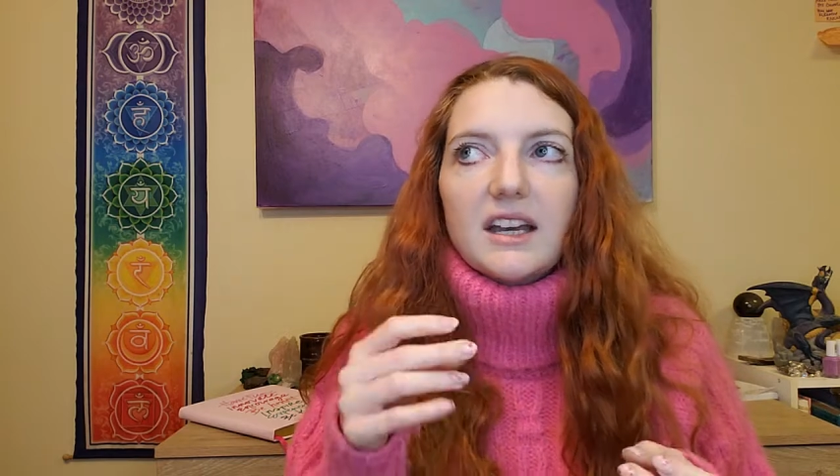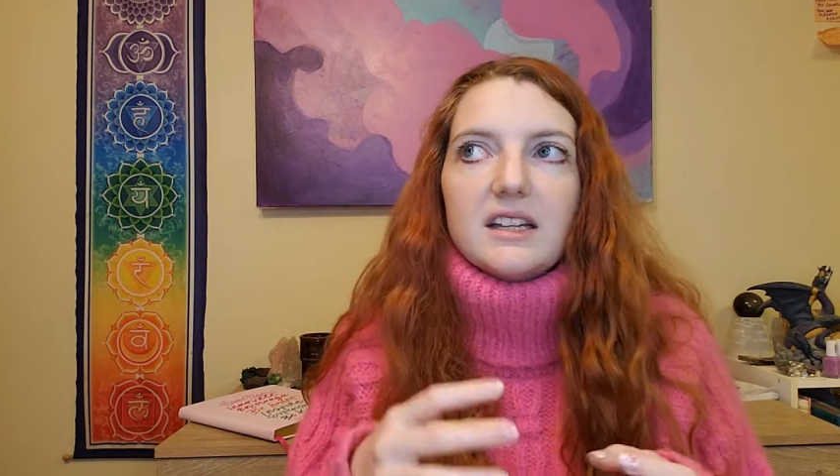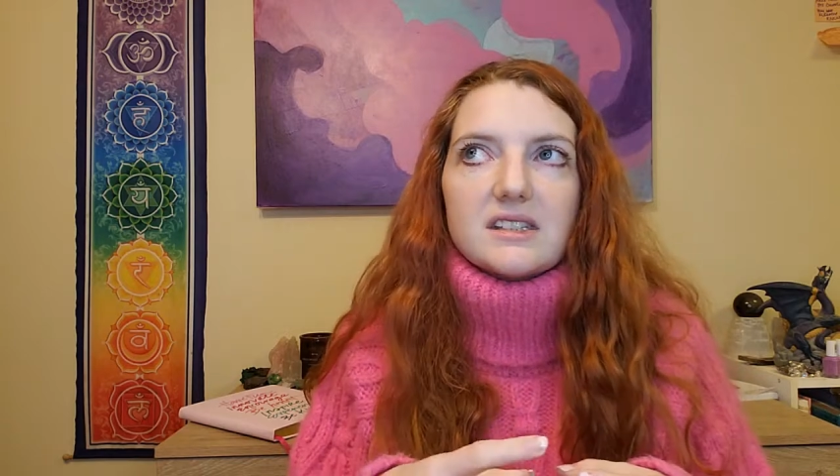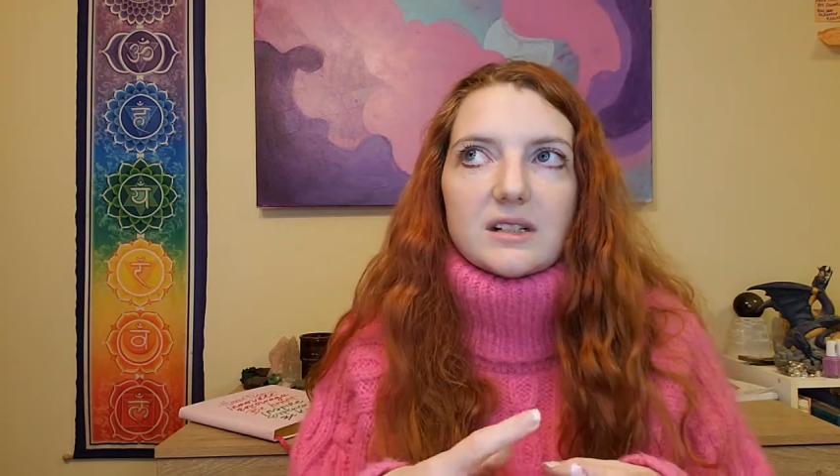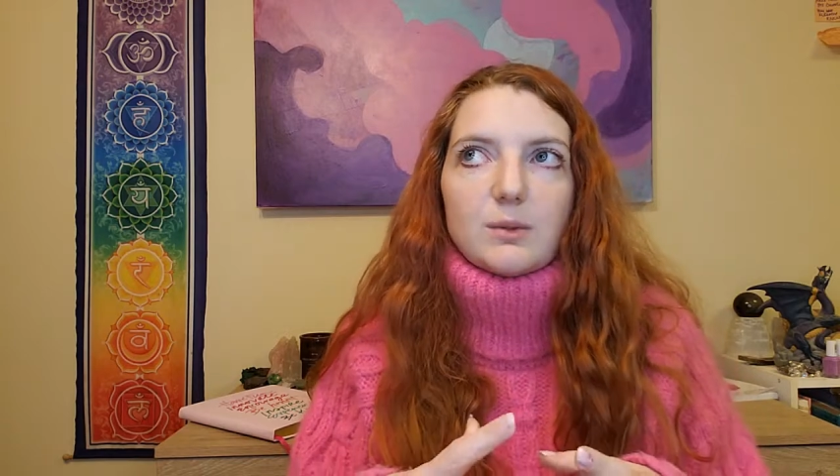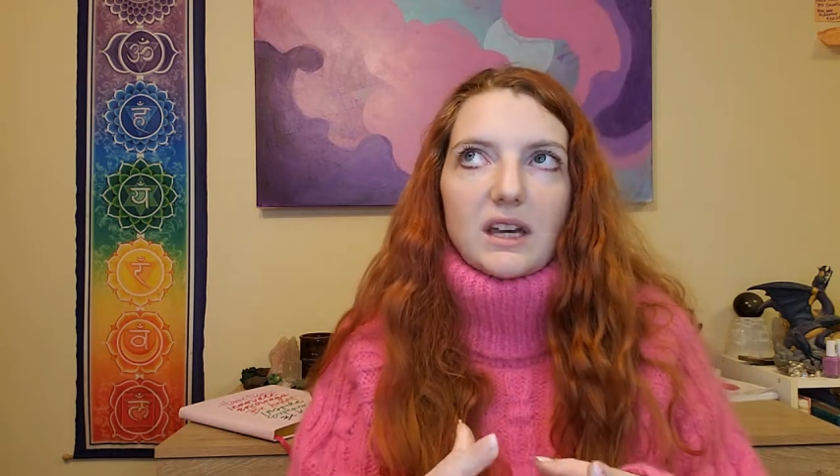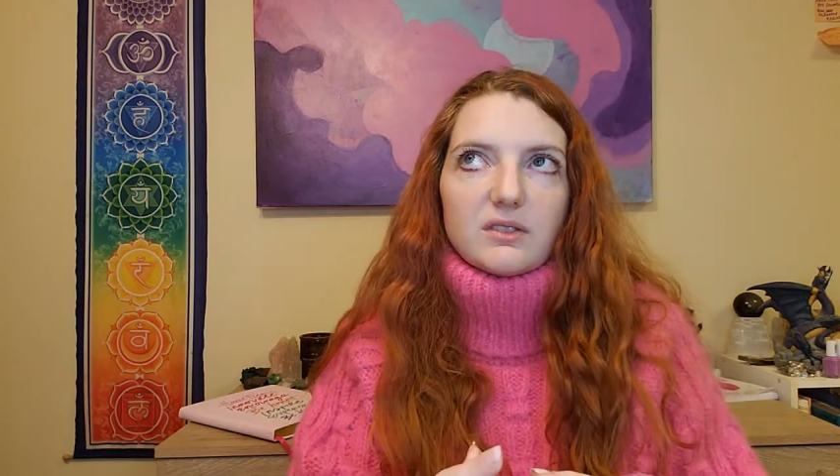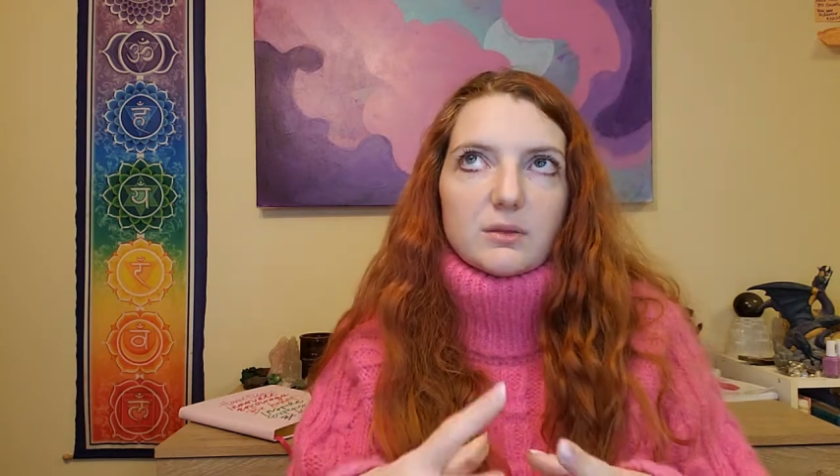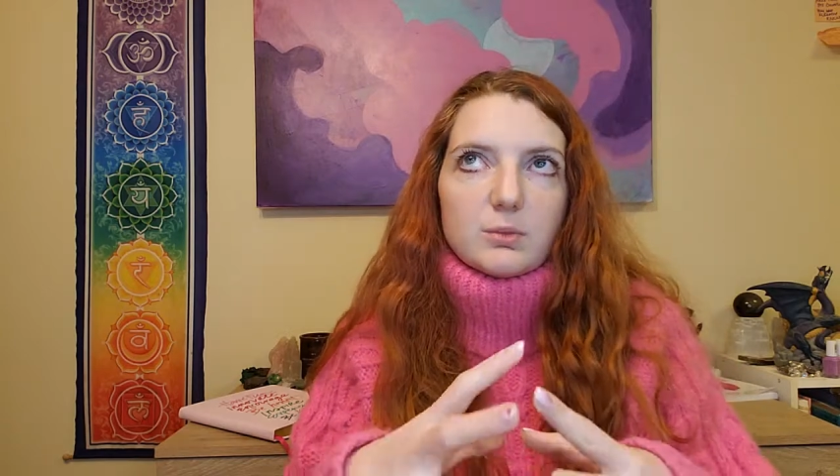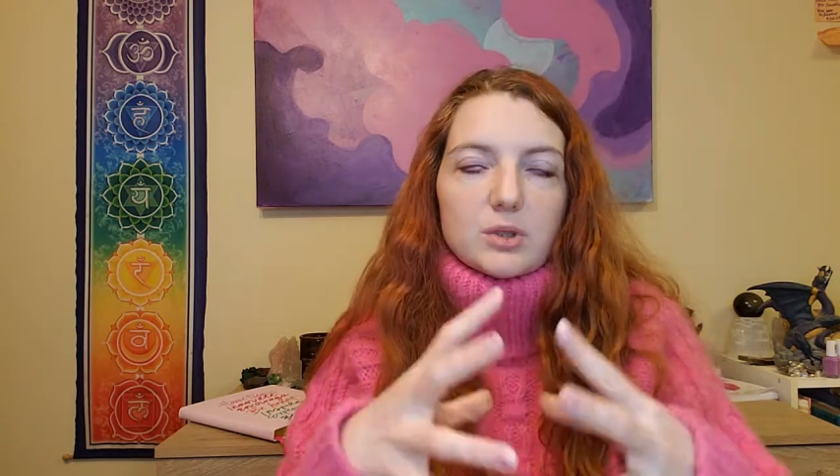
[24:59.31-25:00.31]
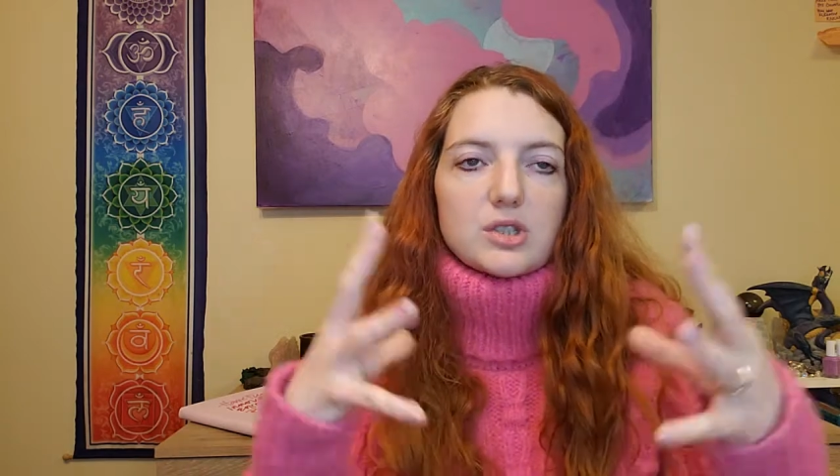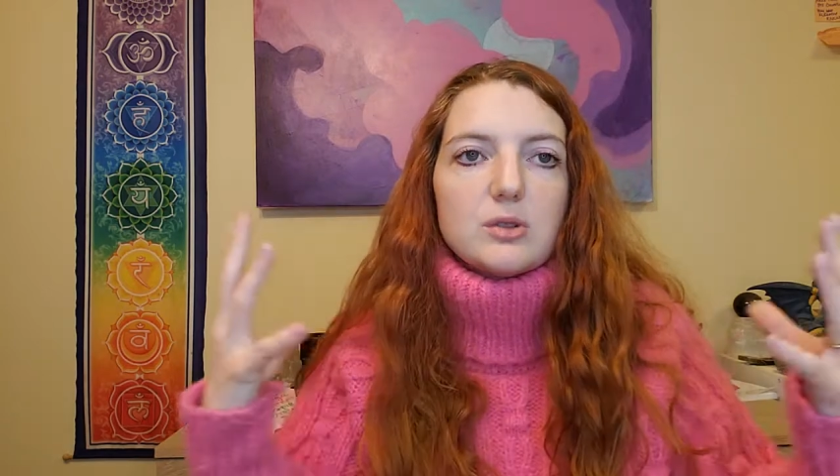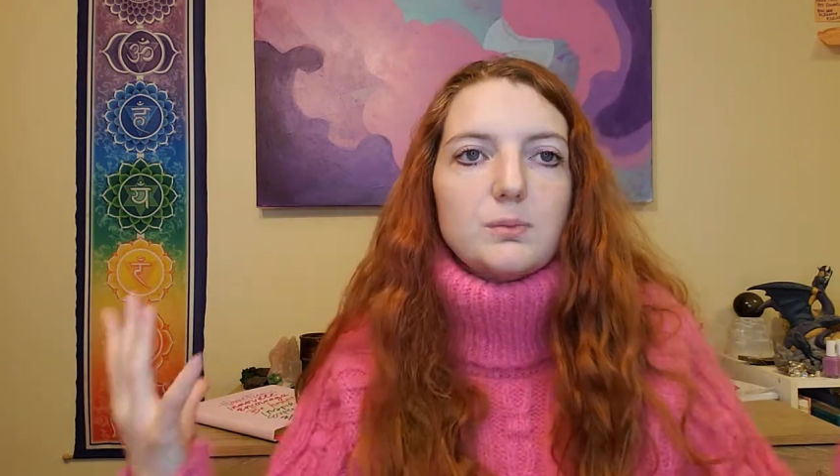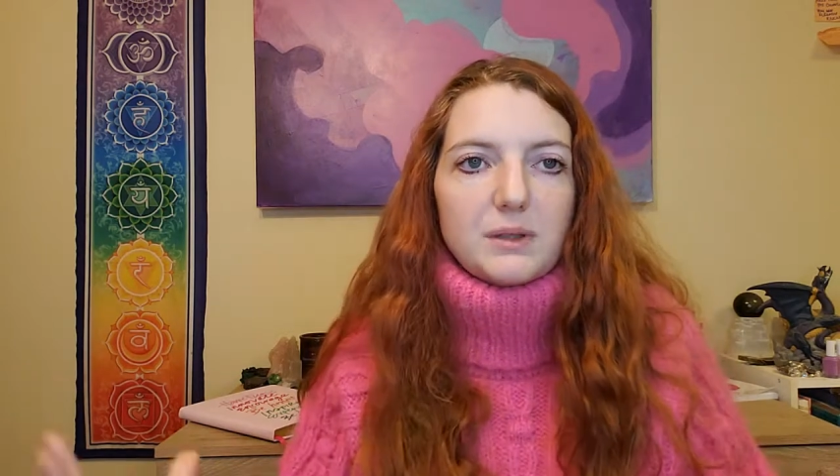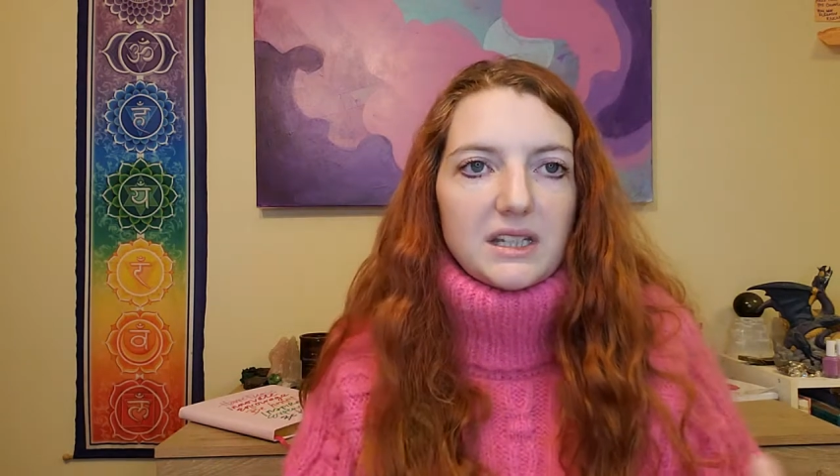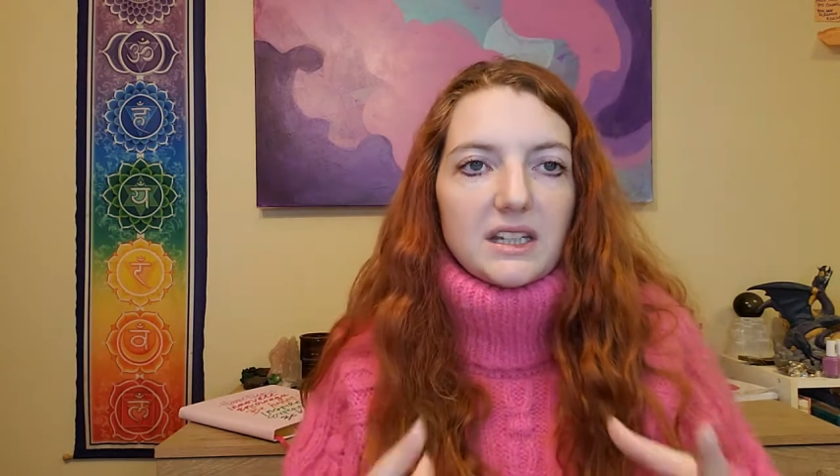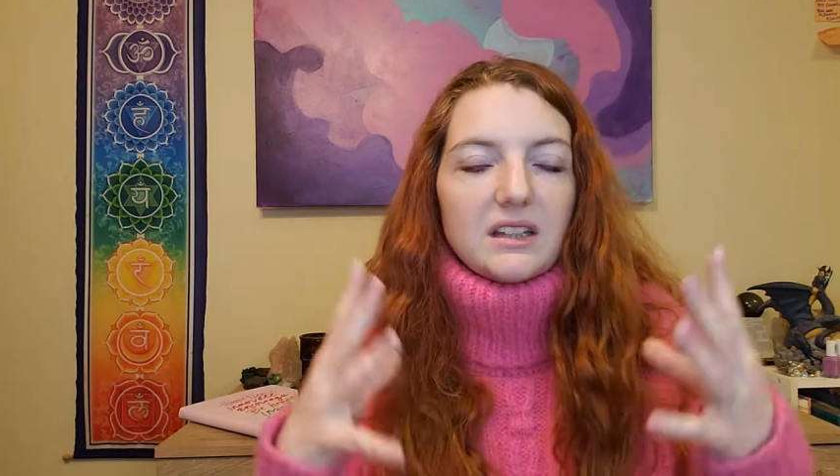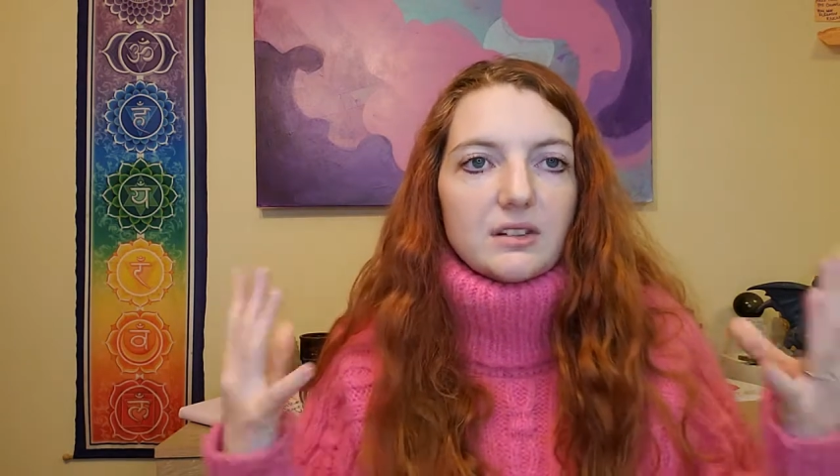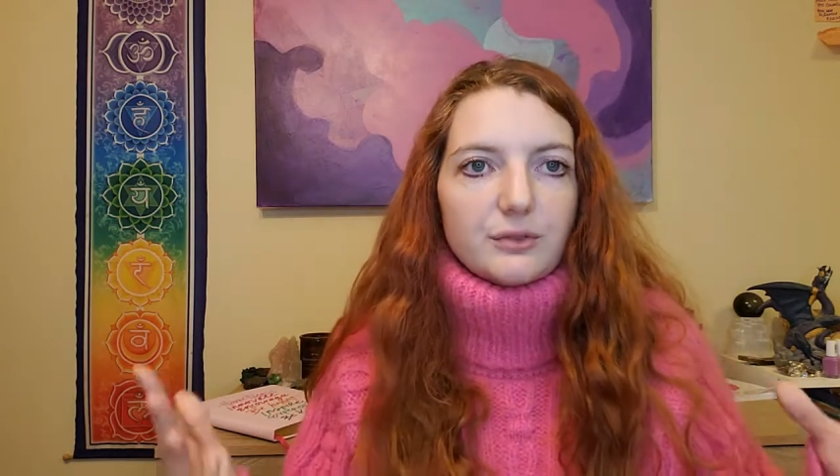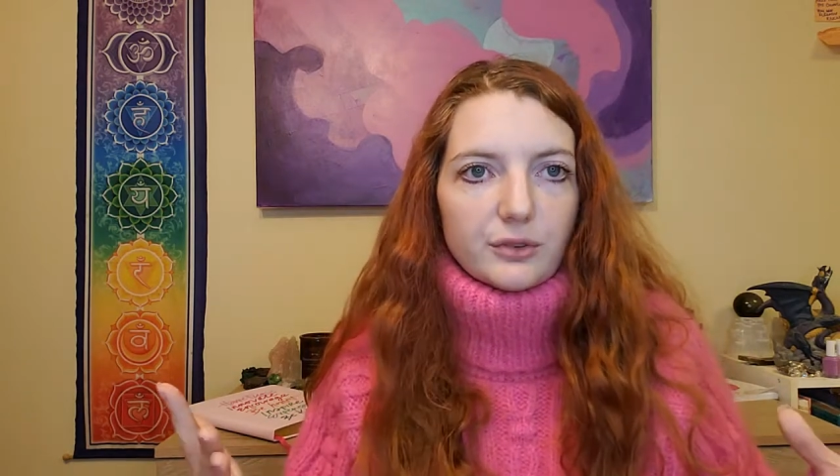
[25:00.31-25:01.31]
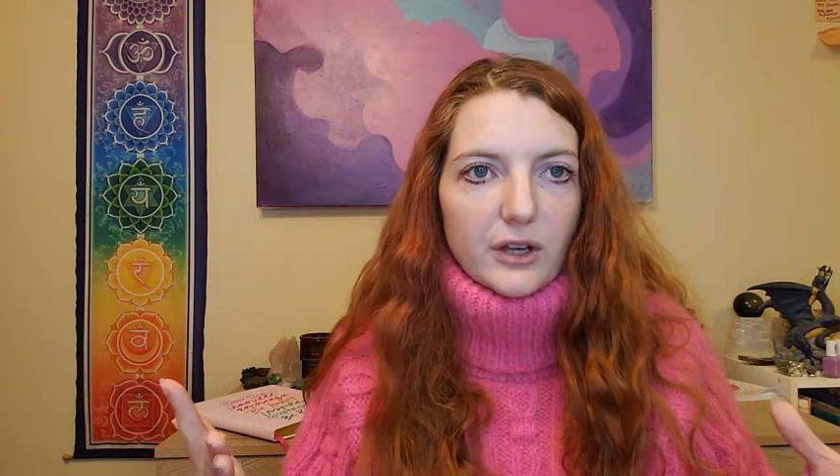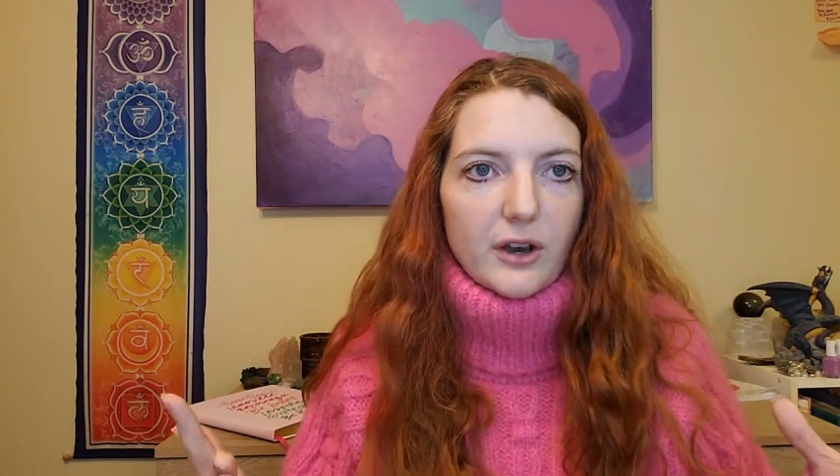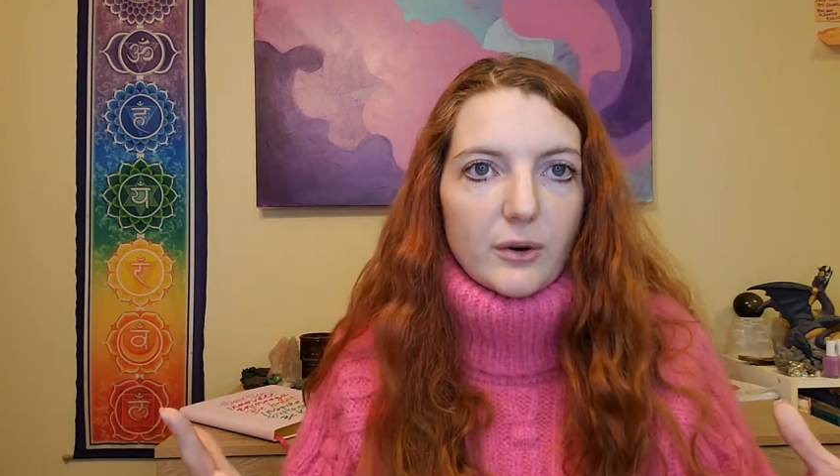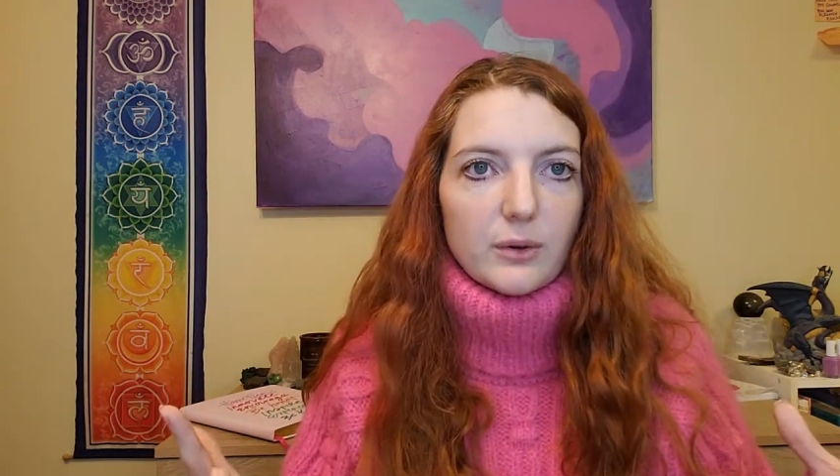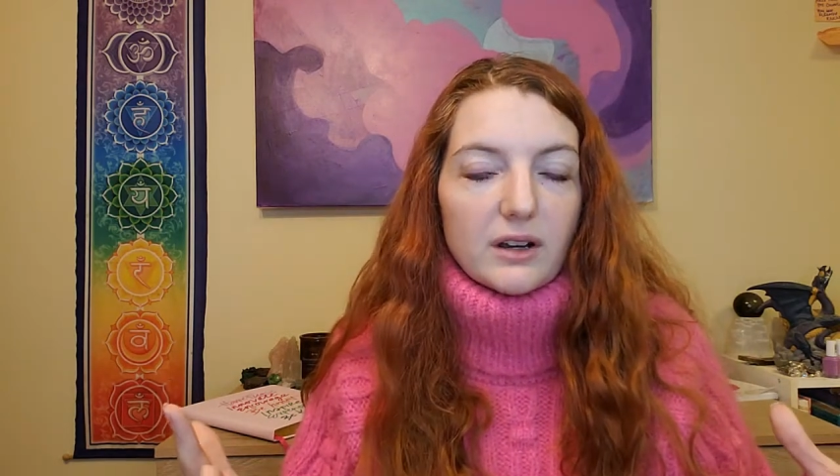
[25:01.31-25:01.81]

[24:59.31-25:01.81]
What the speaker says: And so we have to more so be in the flow